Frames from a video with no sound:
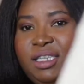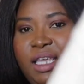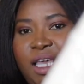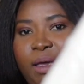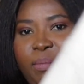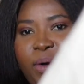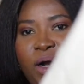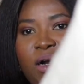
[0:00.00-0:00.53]
a
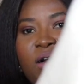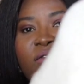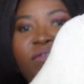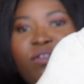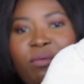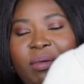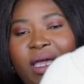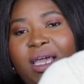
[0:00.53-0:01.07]
keeper
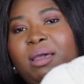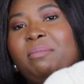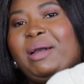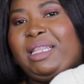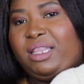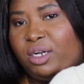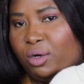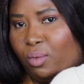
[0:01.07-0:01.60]
for me my
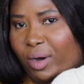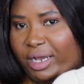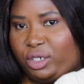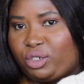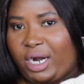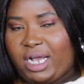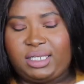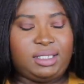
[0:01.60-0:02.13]
little white
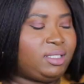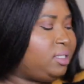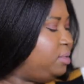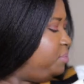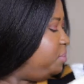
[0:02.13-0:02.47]
dress